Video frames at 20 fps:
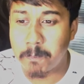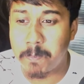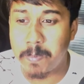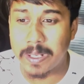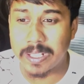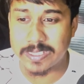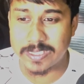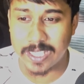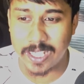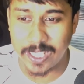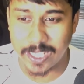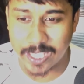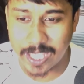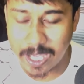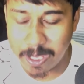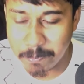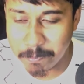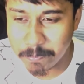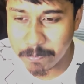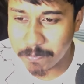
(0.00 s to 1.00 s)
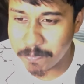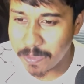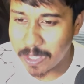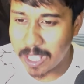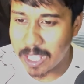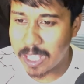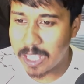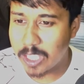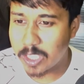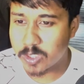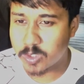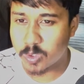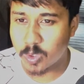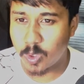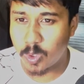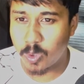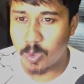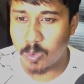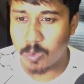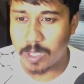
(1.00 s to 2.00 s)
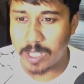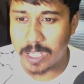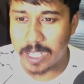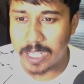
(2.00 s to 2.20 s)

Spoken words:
pleasant game. So